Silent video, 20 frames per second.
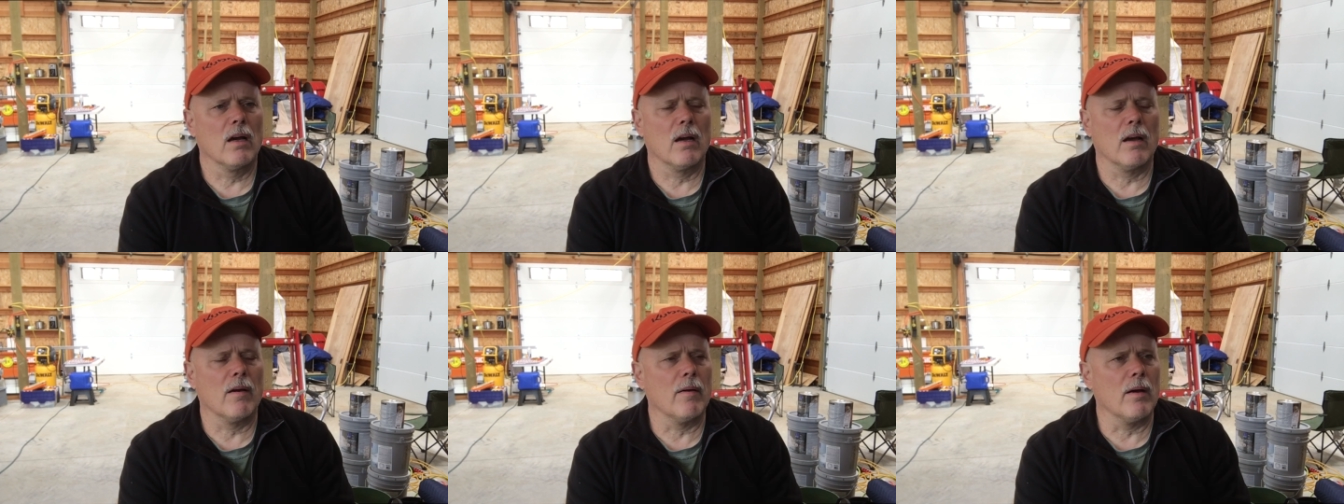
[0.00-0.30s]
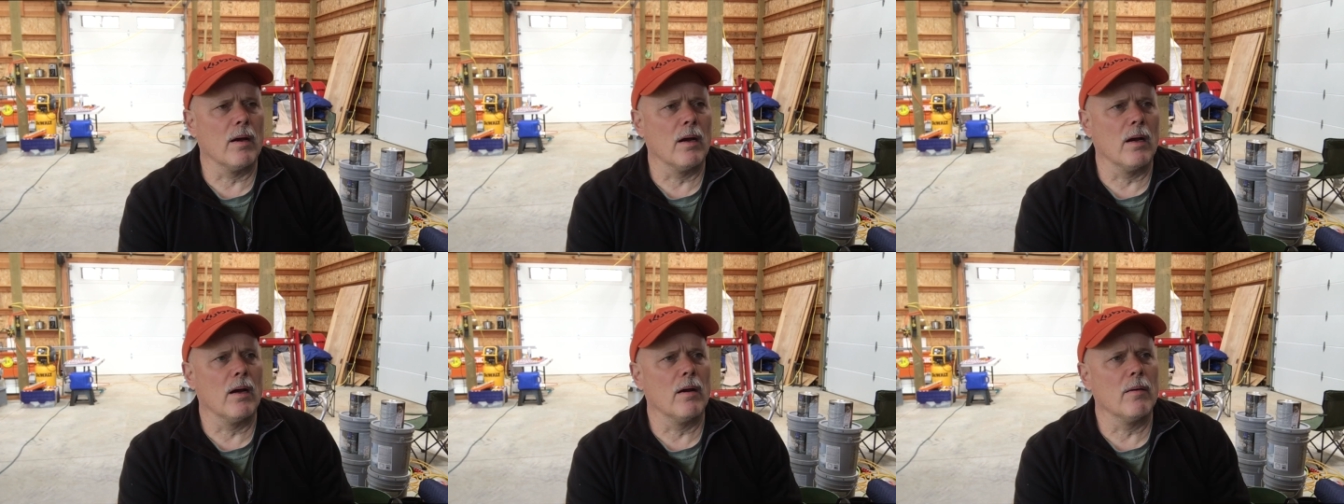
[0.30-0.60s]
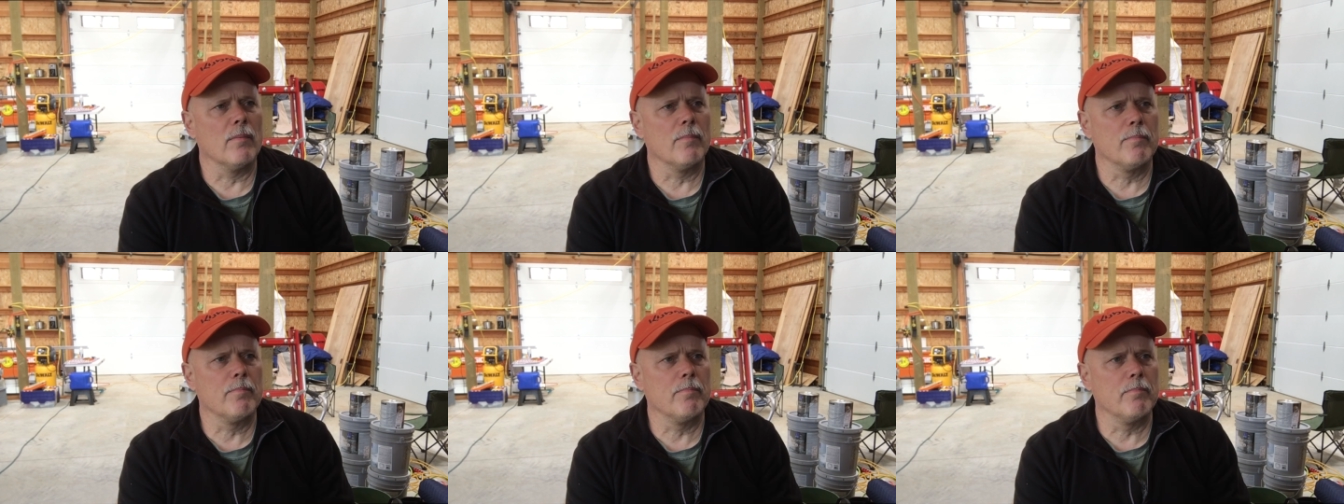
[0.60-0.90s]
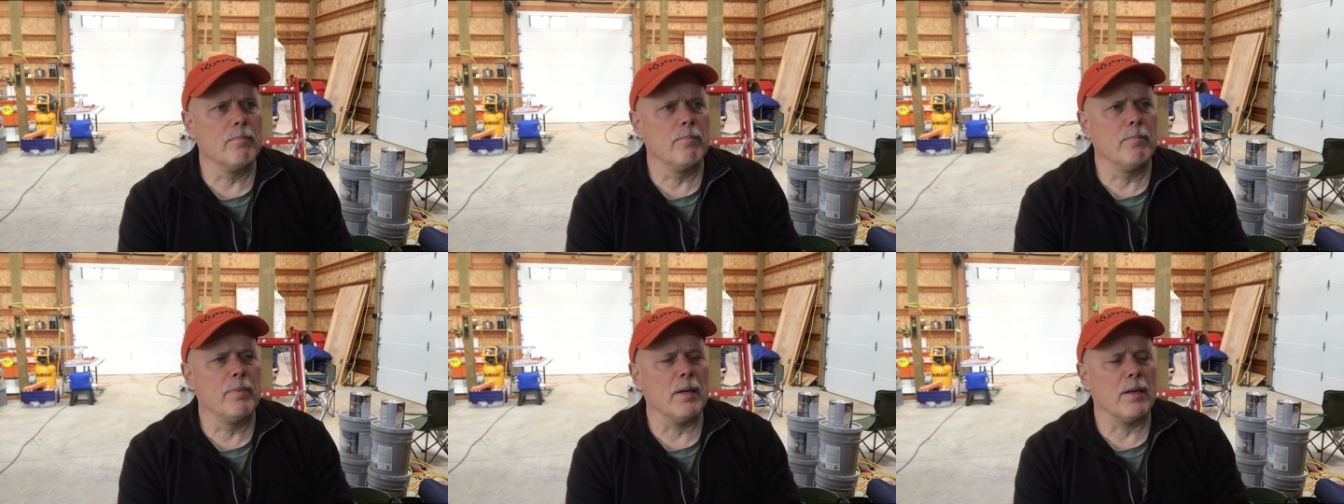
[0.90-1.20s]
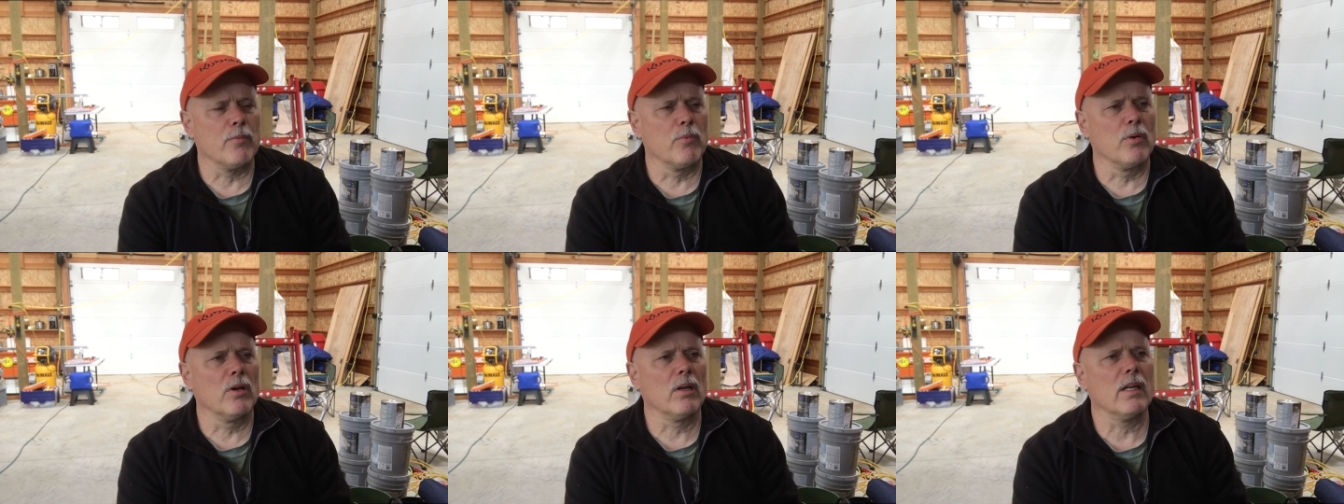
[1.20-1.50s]
uh,
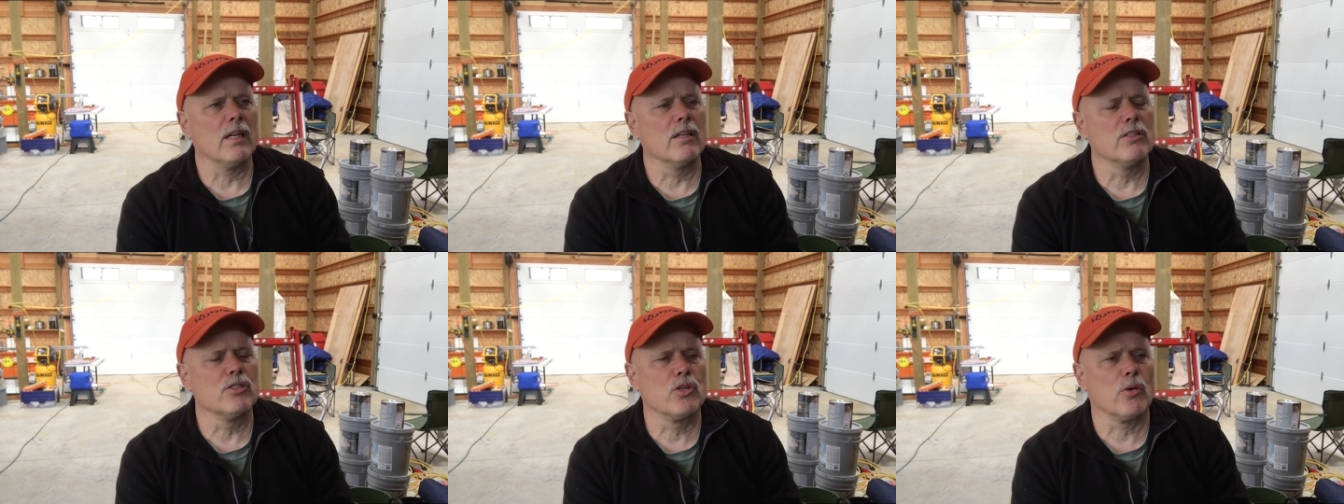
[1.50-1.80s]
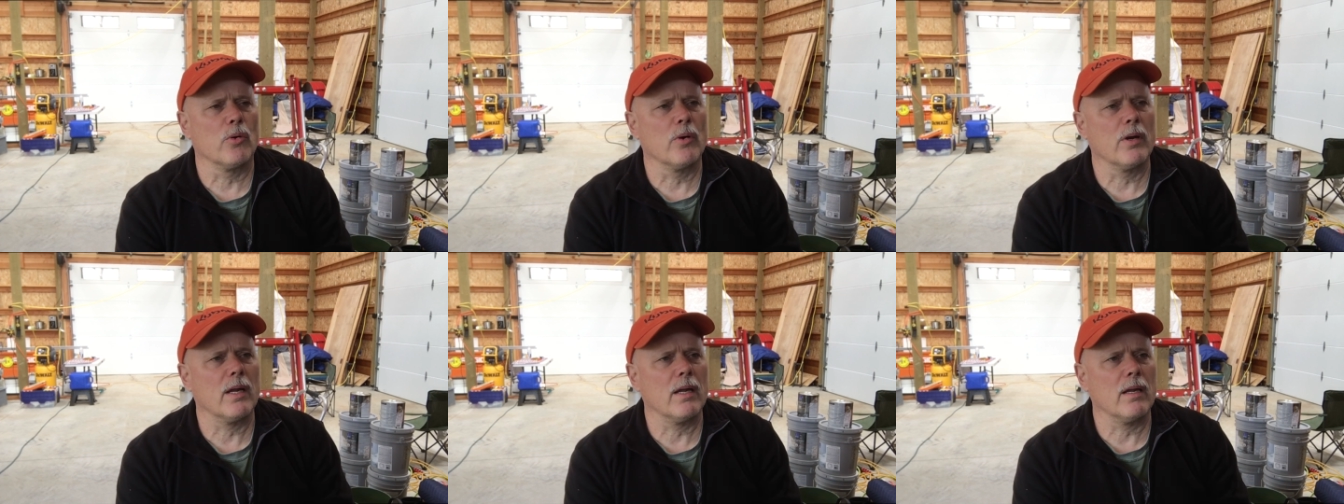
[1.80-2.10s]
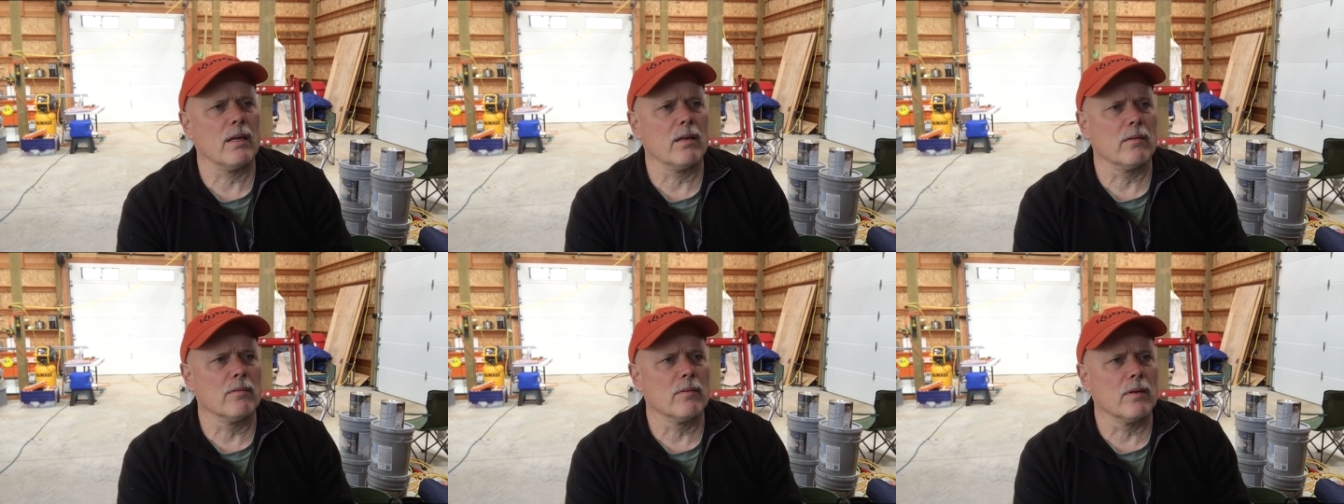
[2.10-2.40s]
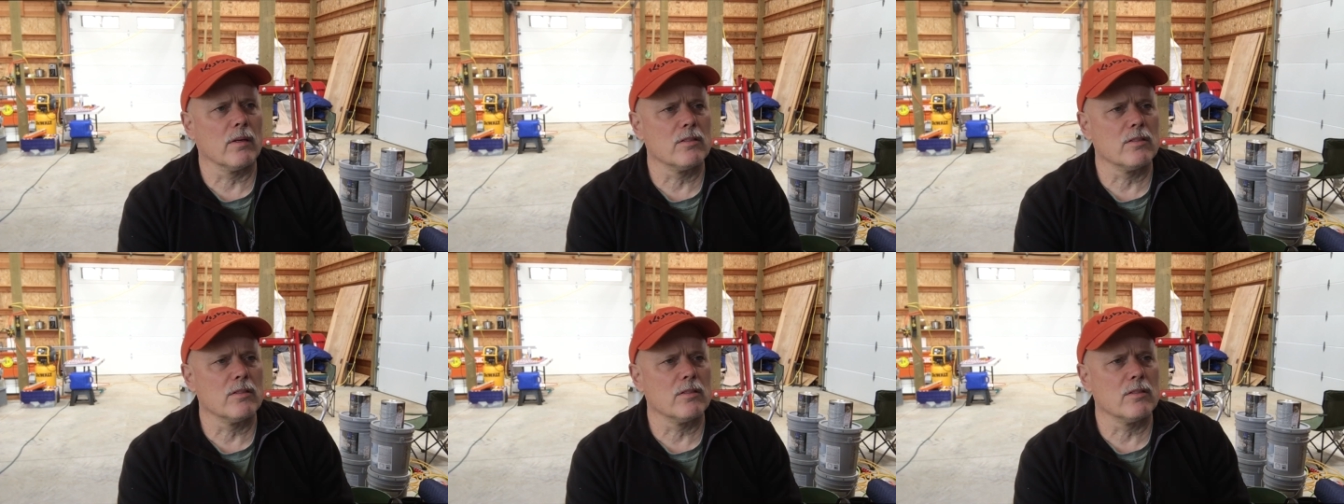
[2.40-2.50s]
been really enjoying